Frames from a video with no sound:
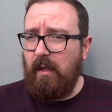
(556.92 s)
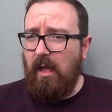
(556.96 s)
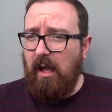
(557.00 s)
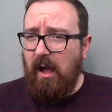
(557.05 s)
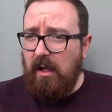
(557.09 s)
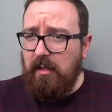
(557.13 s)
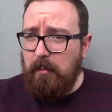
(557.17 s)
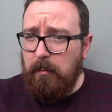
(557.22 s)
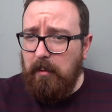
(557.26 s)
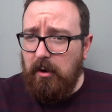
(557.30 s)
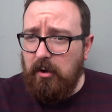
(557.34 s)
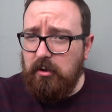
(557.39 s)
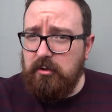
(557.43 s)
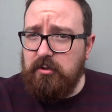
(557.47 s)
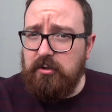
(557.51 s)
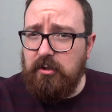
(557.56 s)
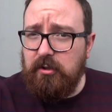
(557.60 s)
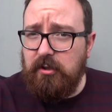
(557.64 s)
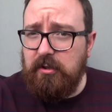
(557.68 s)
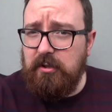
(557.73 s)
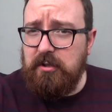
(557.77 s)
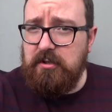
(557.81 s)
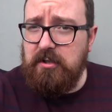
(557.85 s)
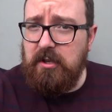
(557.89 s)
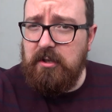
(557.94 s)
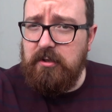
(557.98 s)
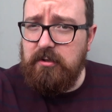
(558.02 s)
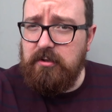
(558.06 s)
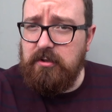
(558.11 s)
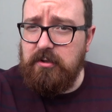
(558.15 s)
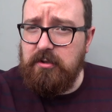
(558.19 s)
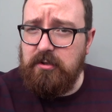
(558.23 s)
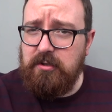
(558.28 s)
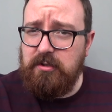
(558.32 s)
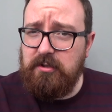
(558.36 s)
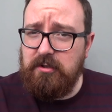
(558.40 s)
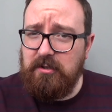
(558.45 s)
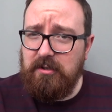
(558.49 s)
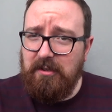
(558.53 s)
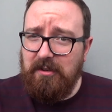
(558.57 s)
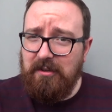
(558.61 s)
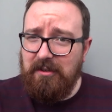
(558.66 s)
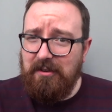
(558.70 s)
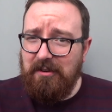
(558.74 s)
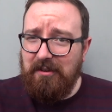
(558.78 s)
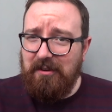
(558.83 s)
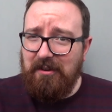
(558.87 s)
and I'm also going to send you
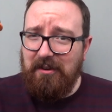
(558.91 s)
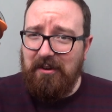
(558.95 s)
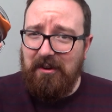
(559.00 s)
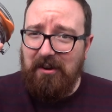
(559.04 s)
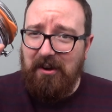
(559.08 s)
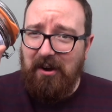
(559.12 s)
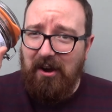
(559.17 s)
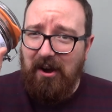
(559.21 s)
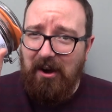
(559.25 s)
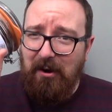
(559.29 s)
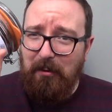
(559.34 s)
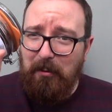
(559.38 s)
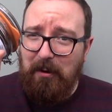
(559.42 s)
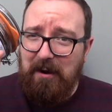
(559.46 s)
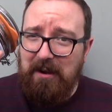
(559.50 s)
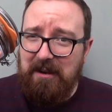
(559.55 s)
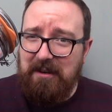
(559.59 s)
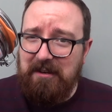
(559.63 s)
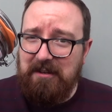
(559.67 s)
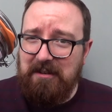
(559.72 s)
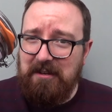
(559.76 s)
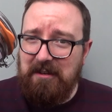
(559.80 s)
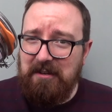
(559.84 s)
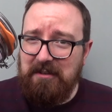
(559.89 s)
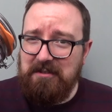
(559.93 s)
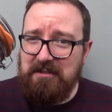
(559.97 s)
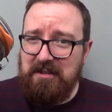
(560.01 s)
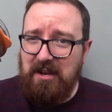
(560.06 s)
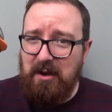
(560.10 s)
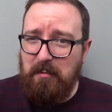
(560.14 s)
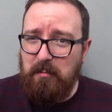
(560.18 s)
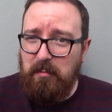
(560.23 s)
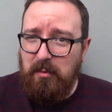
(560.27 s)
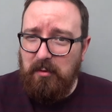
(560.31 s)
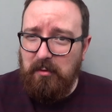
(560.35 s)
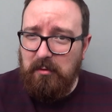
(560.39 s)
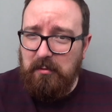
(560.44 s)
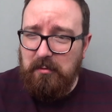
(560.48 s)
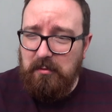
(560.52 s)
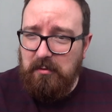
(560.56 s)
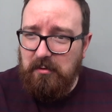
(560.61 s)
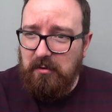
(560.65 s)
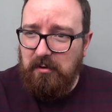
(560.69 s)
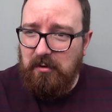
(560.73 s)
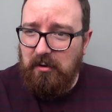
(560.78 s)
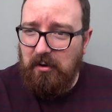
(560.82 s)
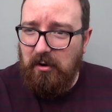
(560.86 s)
a wee sample
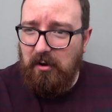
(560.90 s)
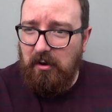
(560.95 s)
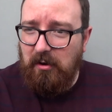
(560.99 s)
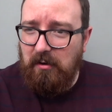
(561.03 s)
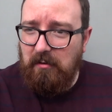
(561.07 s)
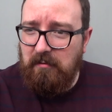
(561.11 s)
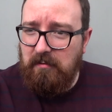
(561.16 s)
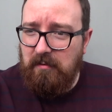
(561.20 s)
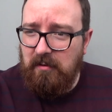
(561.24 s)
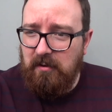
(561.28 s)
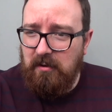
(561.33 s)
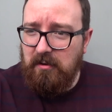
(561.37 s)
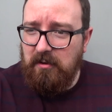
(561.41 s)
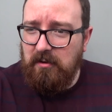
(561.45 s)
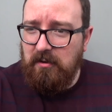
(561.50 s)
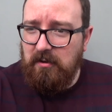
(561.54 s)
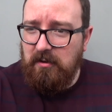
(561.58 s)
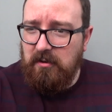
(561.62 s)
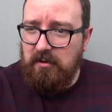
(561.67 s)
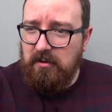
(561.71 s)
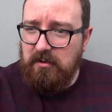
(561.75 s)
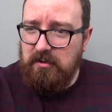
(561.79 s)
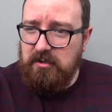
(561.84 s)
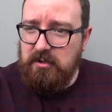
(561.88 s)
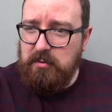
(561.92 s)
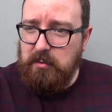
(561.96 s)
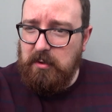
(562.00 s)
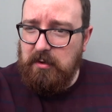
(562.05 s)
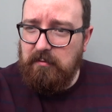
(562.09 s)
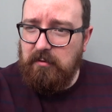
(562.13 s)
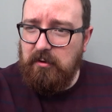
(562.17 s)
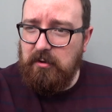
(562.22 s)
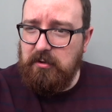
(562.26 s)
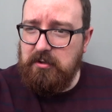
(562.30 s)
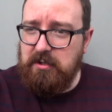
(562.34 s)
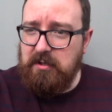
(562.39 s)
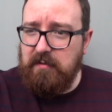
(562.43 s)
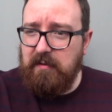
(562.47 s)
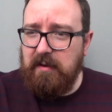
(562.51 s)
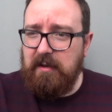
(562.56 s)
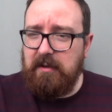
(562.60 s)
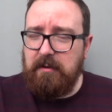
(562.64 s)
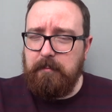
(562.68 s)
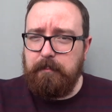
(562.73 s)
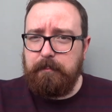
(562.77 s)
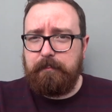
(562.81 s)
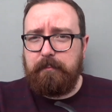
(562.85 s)
of Sweet Rosie
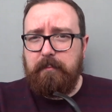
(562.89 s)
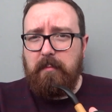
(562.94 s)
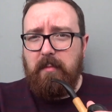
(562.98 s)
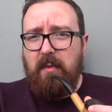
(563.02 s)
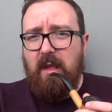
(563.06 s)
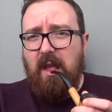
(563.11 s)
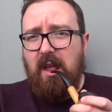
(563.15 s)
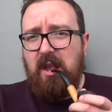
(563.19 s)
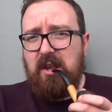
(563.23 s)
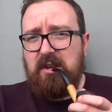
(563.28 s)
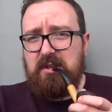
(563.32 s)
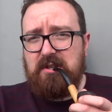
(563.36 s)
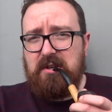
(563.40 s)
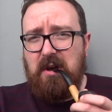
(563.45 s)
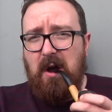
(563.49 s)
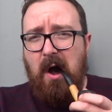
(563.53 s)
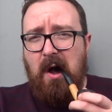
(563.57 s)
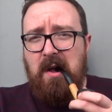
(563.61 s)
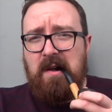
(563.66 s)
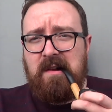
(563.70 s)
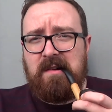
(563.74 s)
V. So